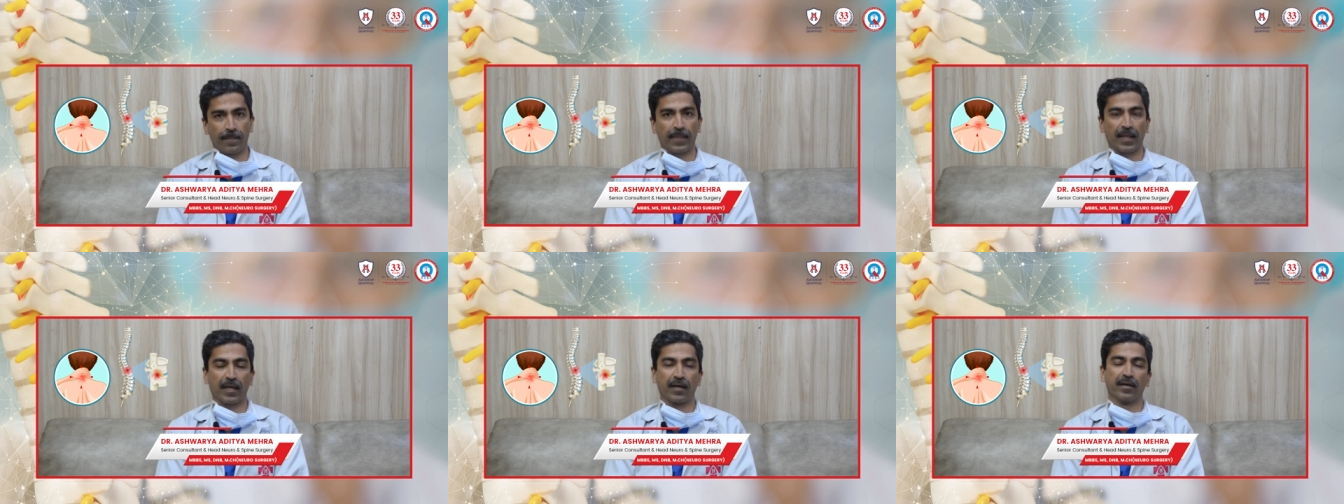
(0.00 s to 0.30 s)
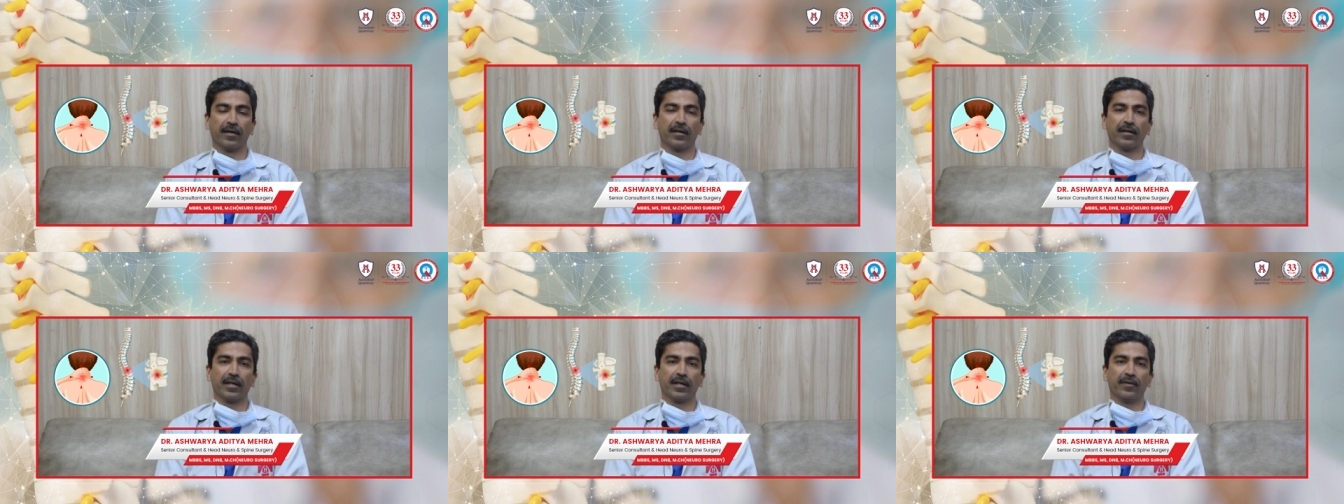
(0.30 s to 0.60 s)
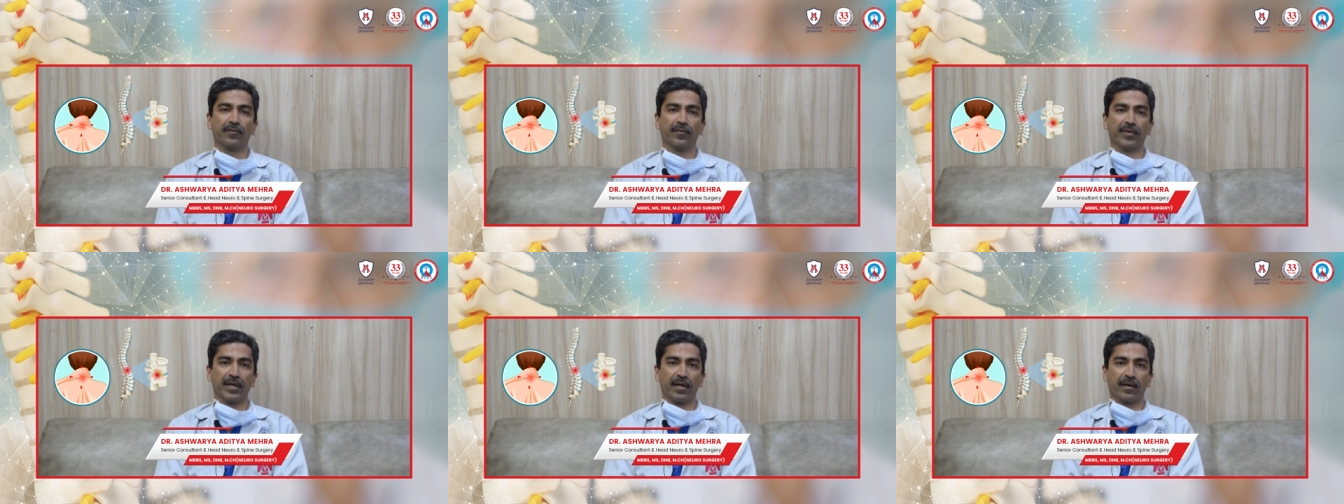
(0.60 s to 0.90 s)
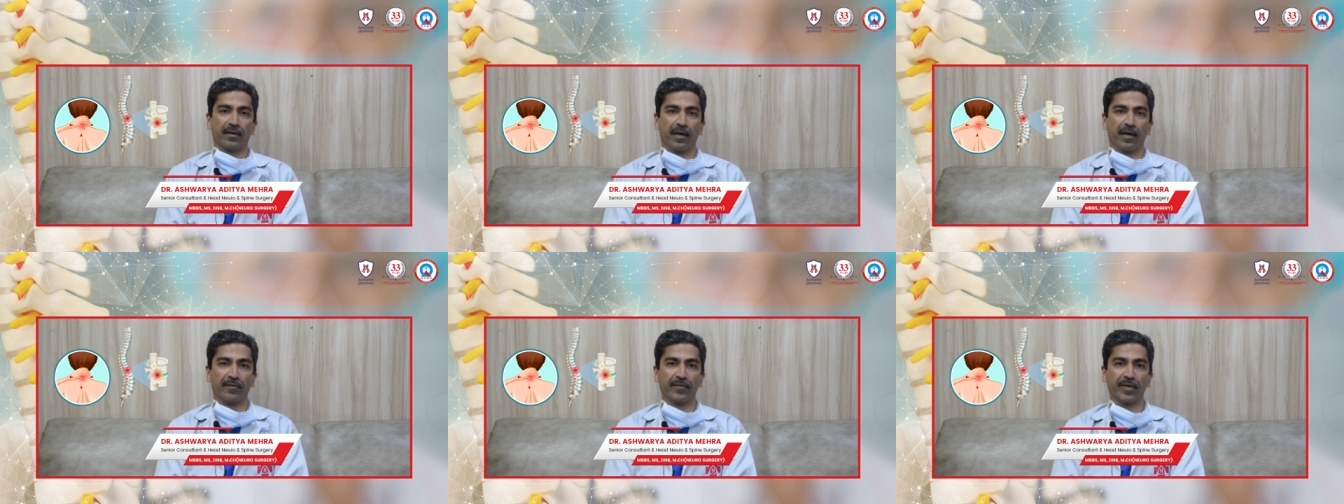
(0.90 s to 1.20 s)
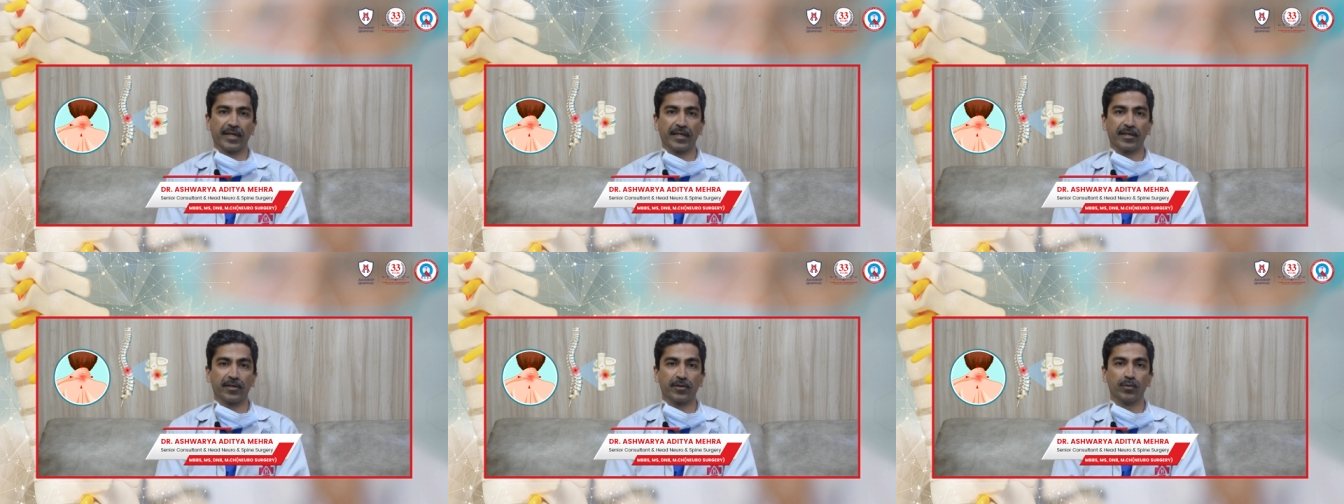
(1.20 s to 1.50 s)
Currently, we are
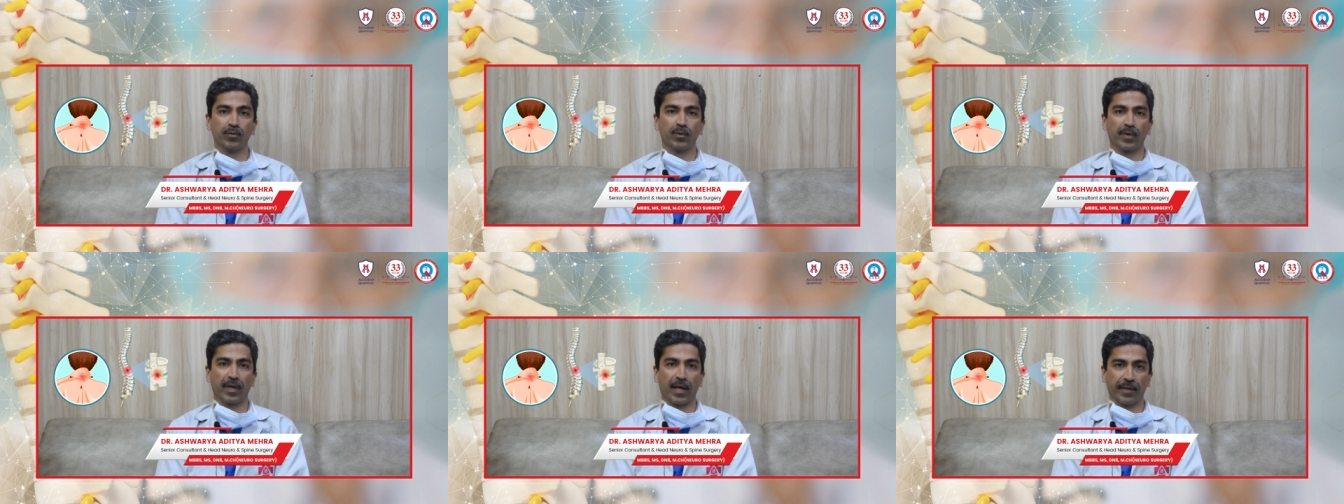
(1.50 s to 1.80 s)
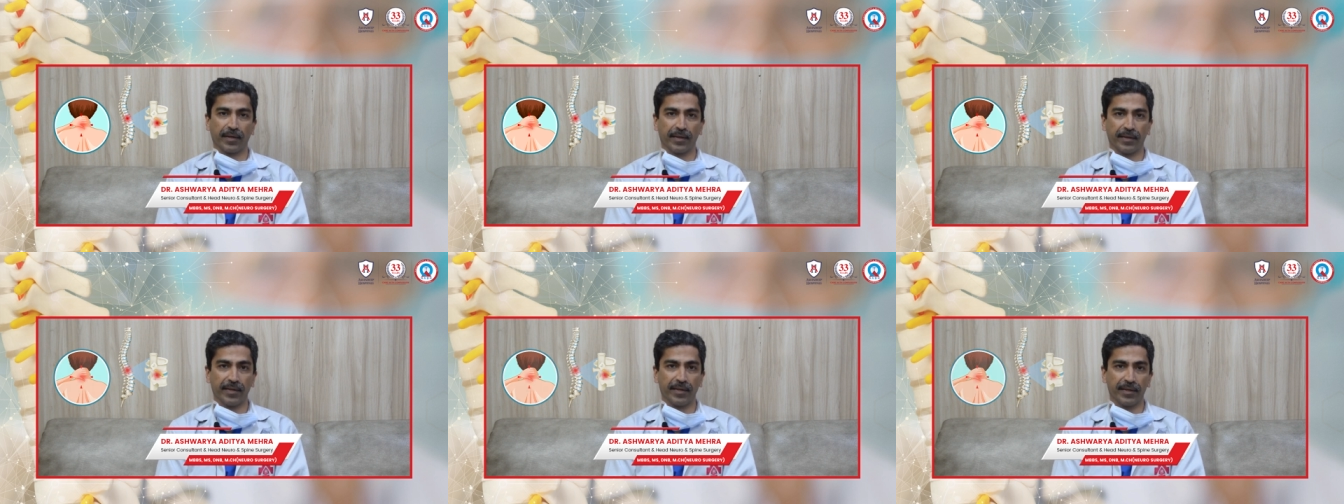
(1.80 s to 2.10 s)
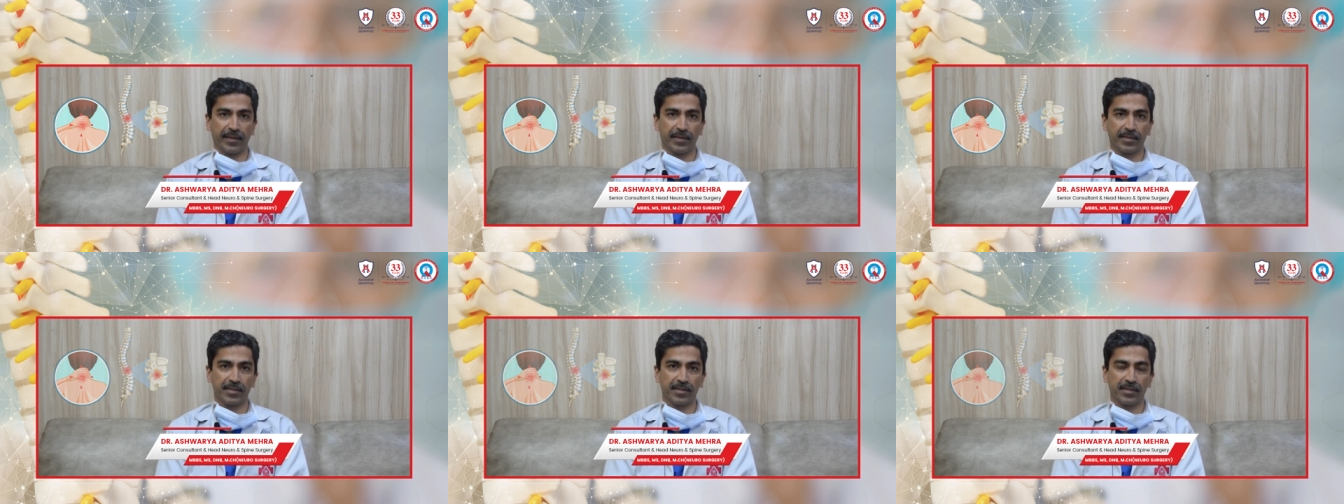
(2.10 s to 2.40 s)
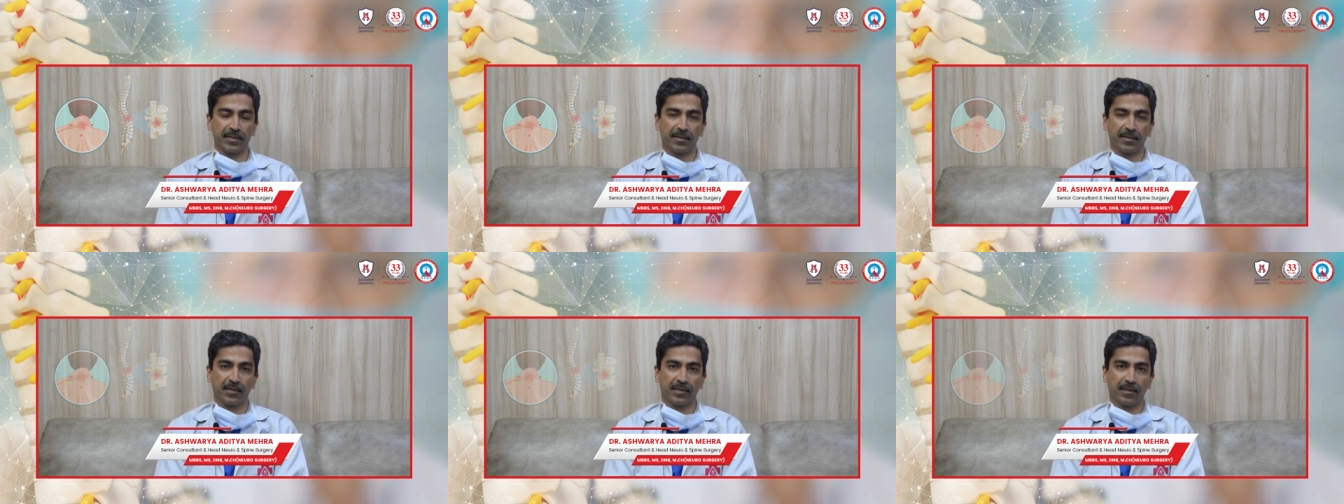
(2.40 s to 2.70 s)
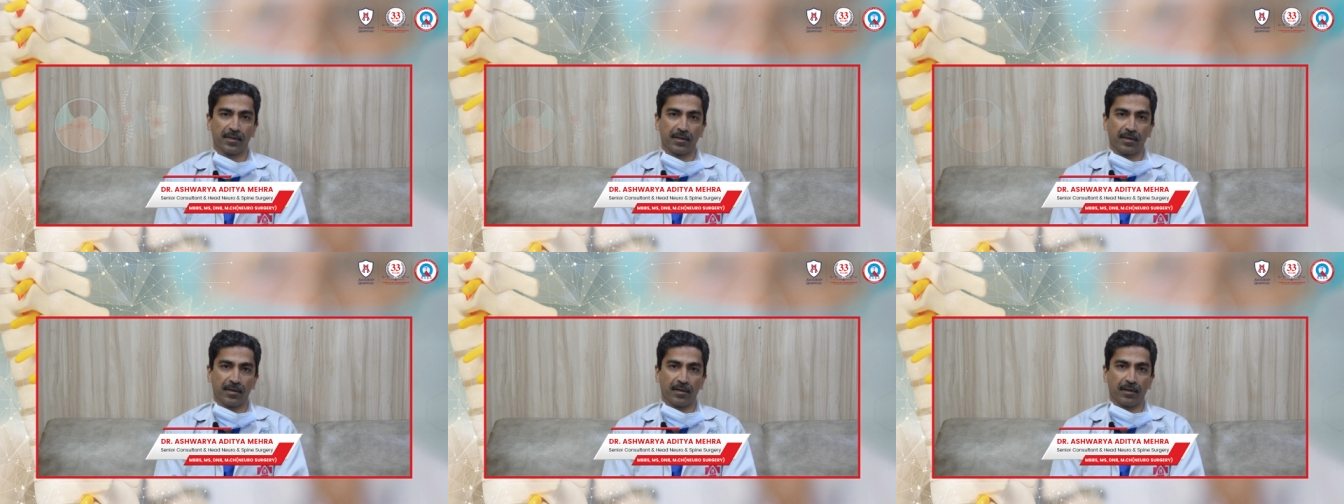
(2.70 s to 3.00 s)
having two candidates
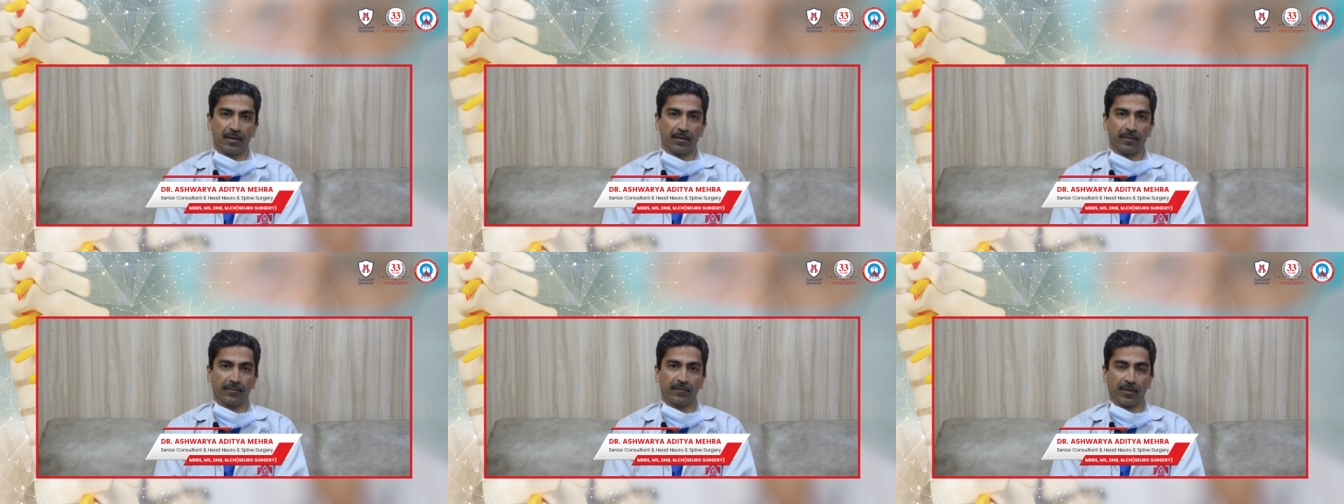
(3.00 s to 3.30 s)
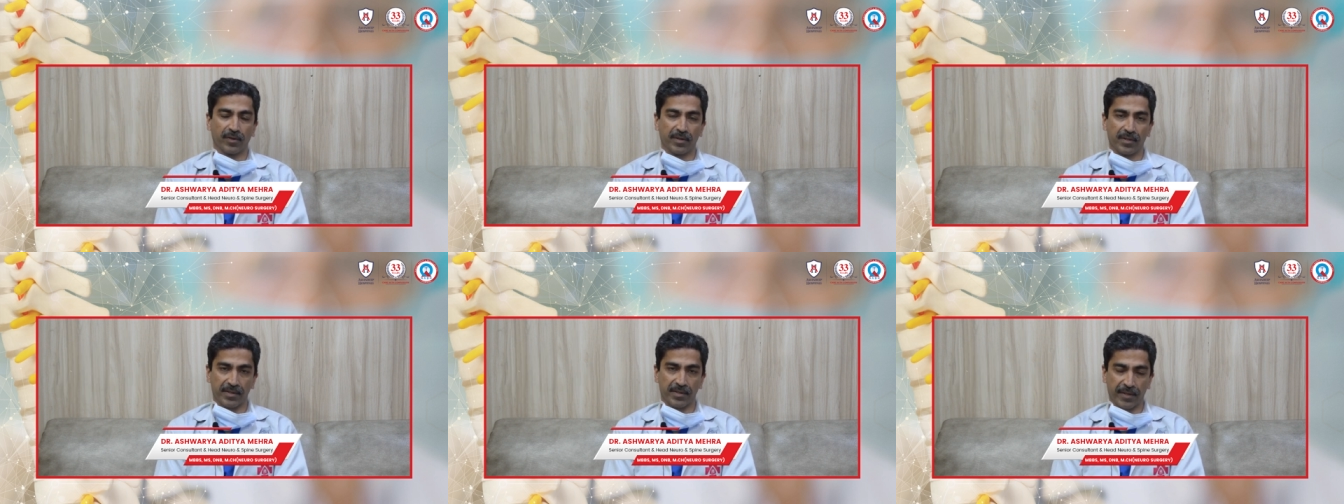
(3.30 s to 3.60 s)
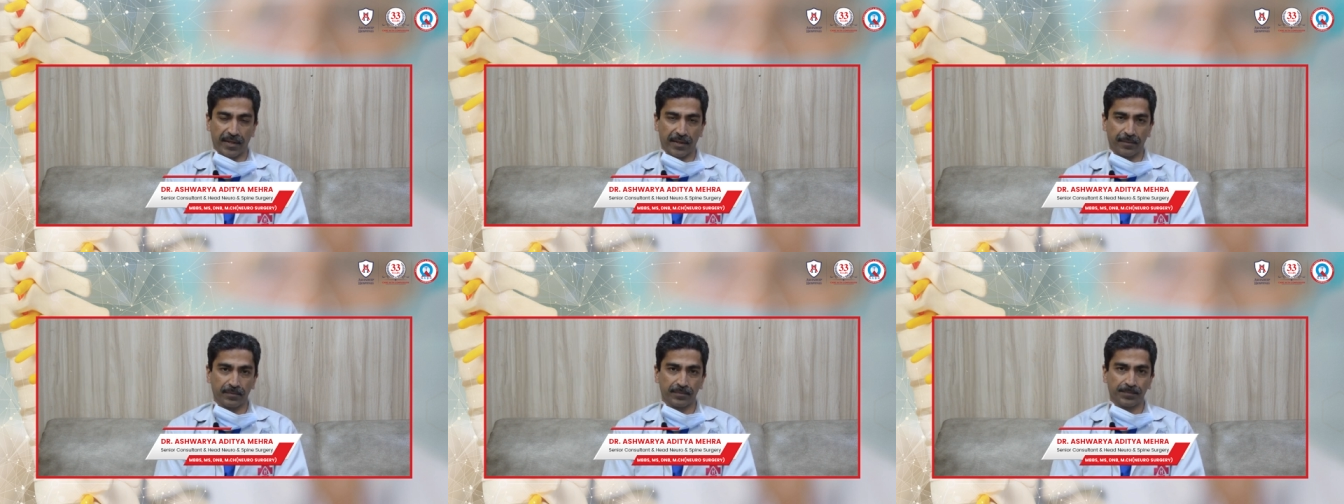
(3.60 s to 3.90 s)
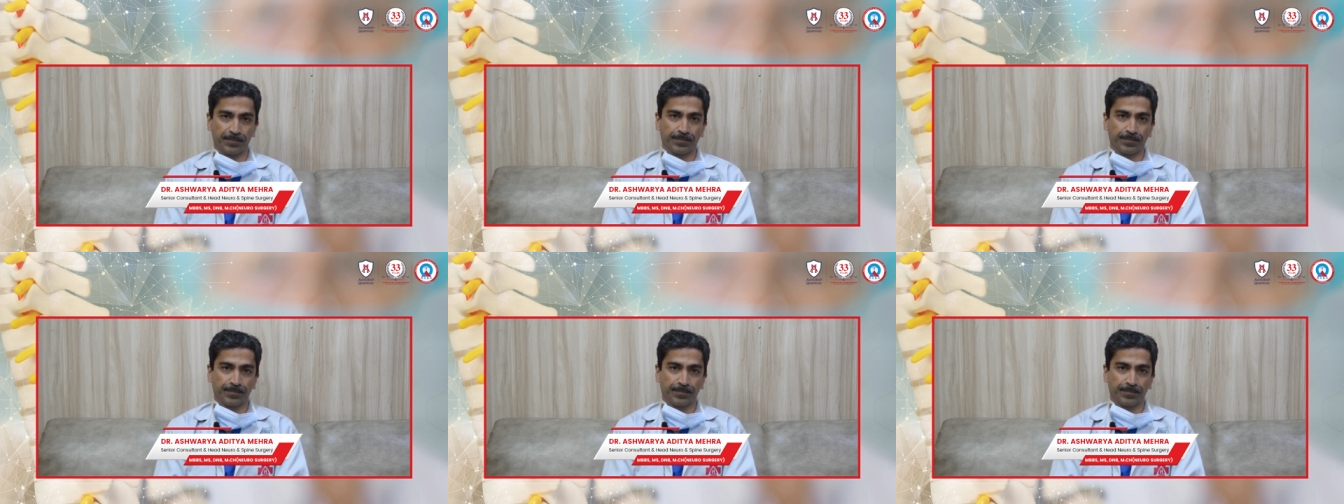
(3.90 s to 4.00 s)
uh, for the same.